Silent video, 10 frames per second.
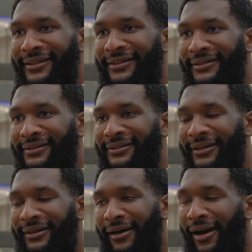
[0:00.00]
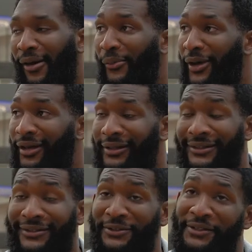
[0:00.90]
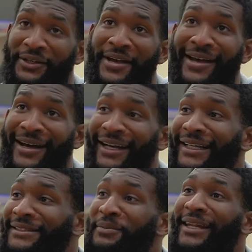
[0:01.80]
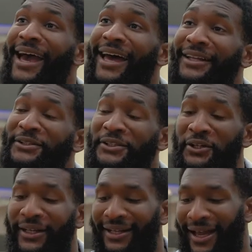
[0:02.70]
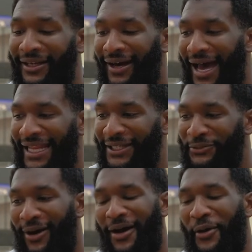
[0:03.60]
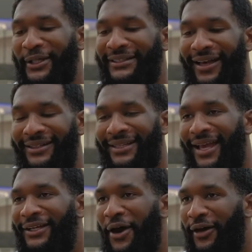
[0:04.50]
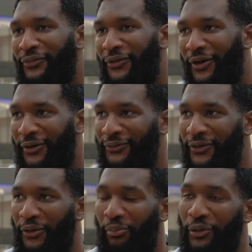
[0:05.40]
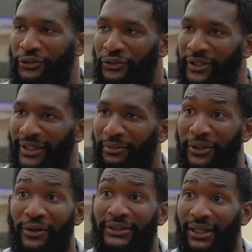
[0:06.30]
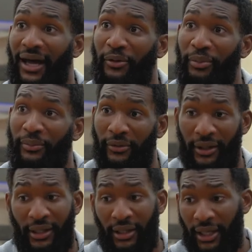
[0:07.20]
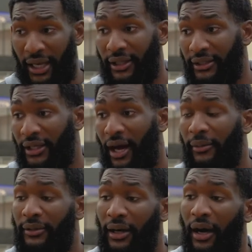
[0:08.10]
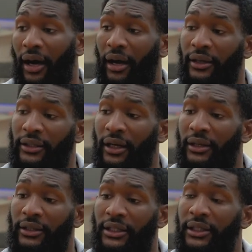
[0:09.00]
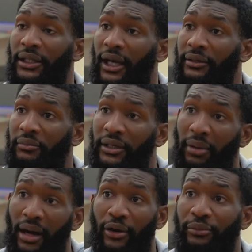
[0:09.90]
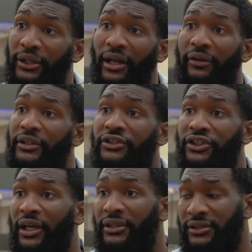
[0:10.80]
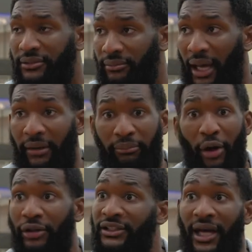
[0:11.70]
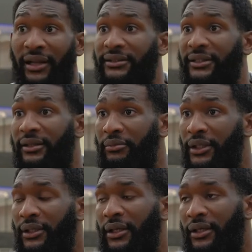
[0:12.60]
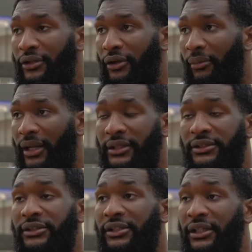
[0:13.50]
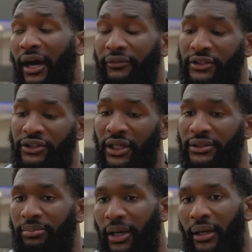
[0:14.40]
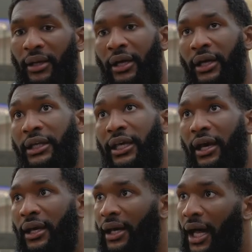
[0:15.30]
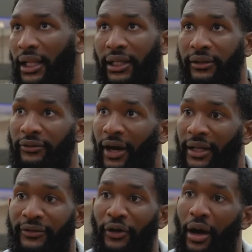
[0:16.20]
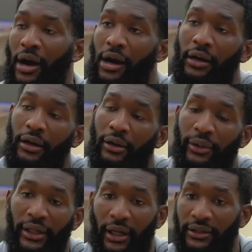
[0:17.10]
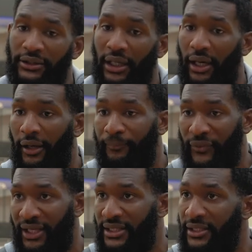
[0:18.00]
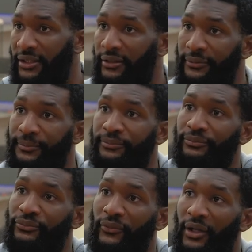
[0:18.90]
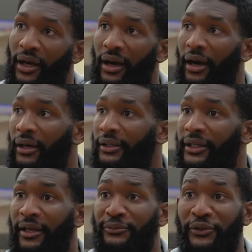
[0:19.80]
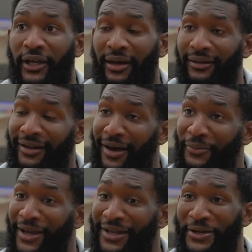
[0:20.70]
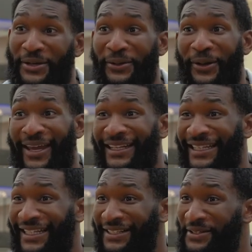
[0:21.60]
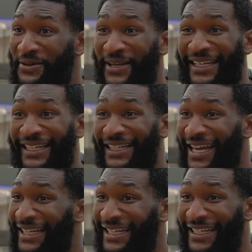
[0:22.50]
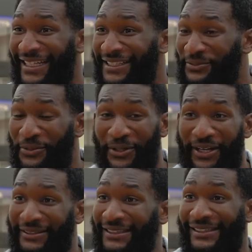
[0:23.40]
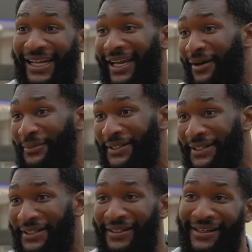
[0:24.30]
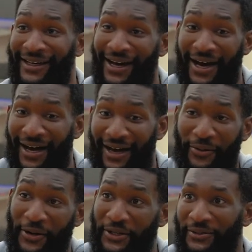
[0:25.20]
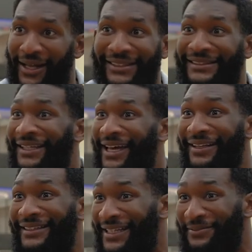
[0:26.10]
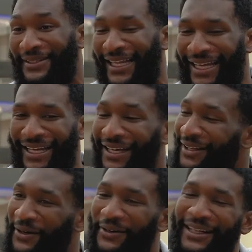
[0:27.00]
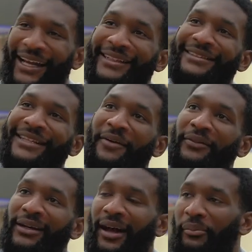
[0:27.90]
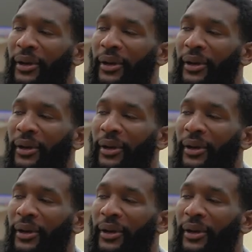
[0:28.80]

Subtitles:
Oh man, it's been a hell of a journey. Like, yo, and that's why I always say I thank God for the opportunity, because a lot of people and young kids like me back home didn't have this chance, but more talented than me, you know, but they just didn't have this chance. But yeah, I lived the Congo when I was 18. Came to Canada, man, didn't know anything, didn't know any English word. I was just like, I'm good, how are you? That's the kind of thing, like, hello, like, the stuff like that.